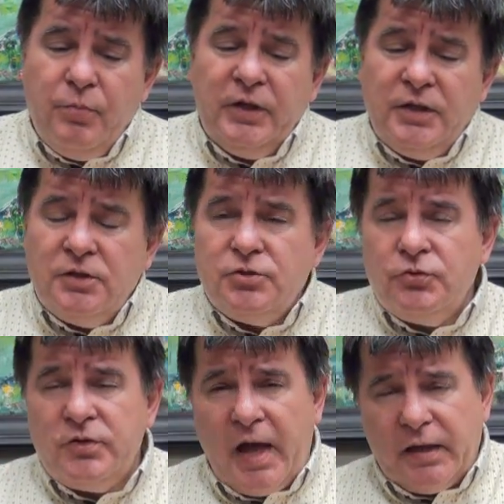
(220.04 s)
But he didn't
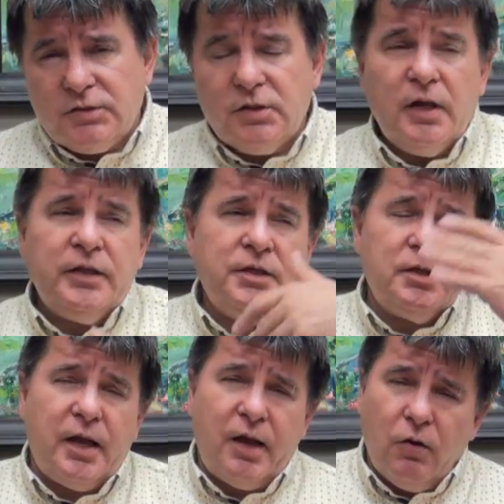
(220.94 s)
do that and he
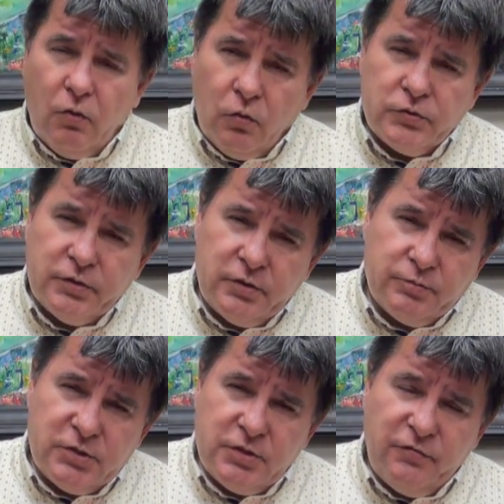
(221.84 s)
didn't order
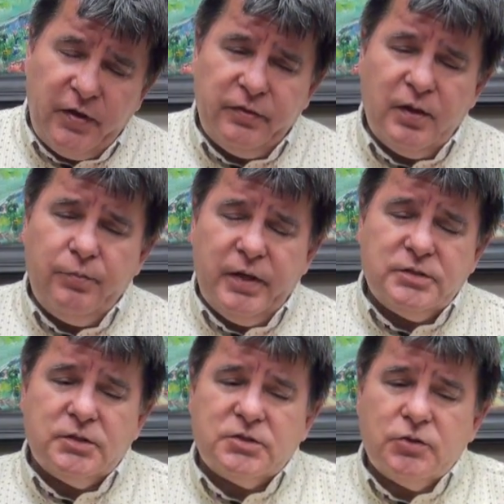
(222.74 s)
them to defend their
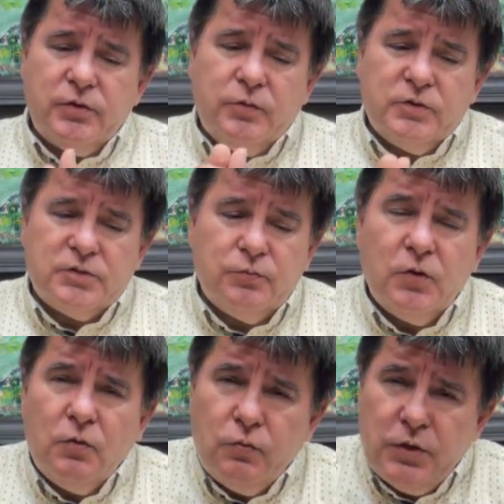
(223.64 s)
bases. So it was the
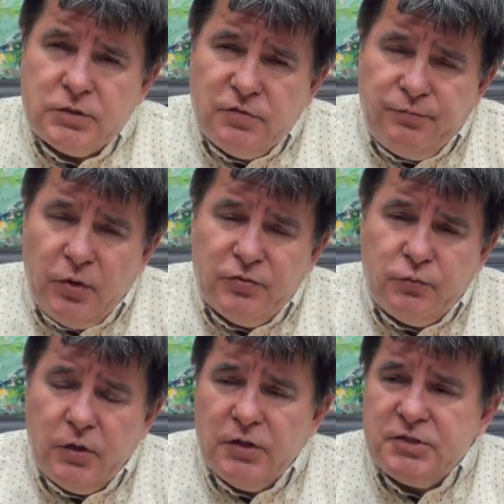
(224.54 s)
worst of both
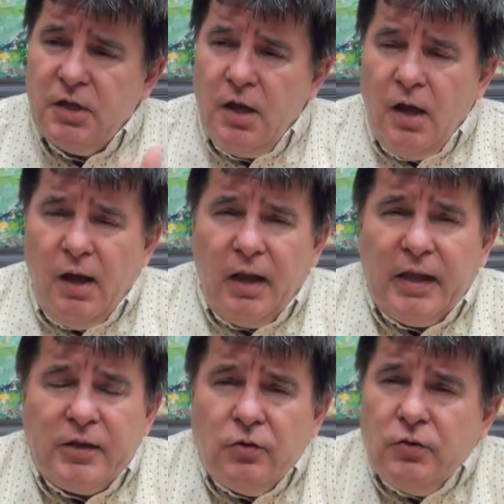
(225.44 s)
worlds and
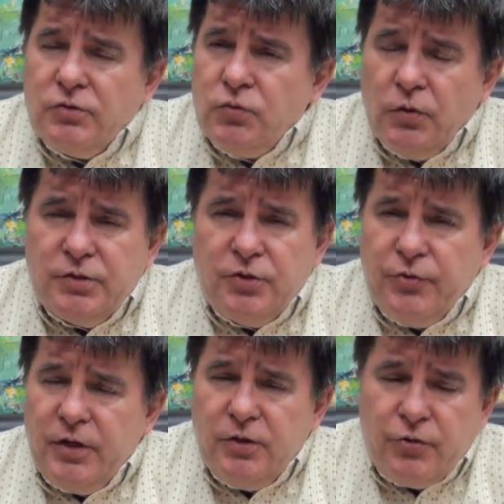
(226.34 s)
I don't know to what
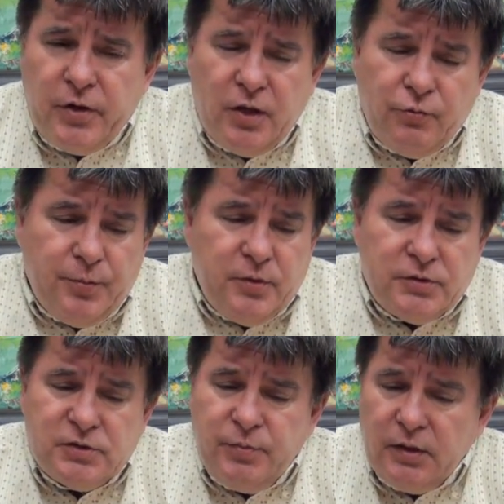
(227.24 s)
degree Ukrainian
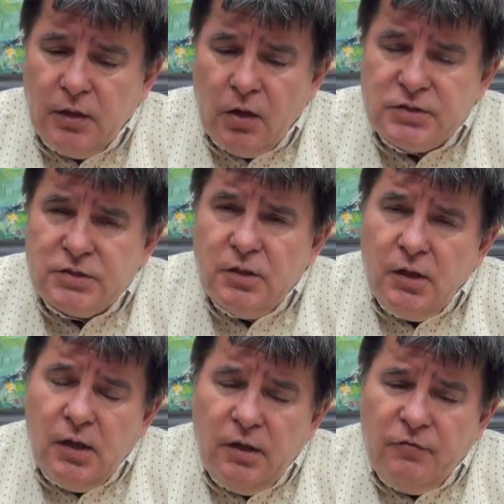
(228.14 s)
equipment has been lost
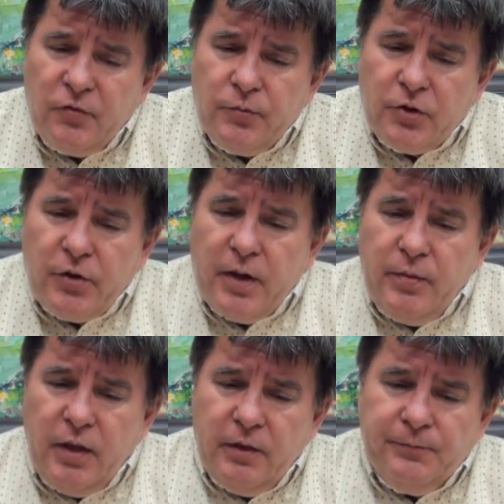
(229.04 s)
from the
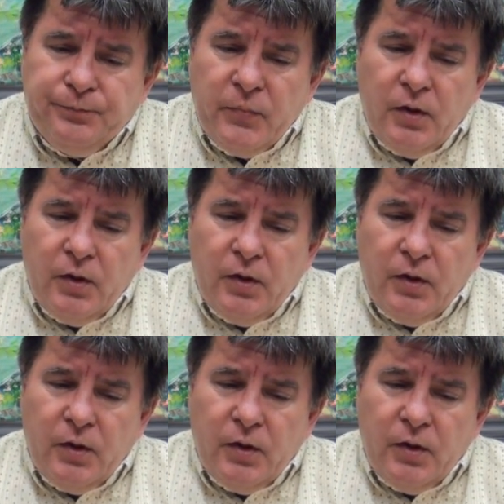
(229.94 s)
Crimea.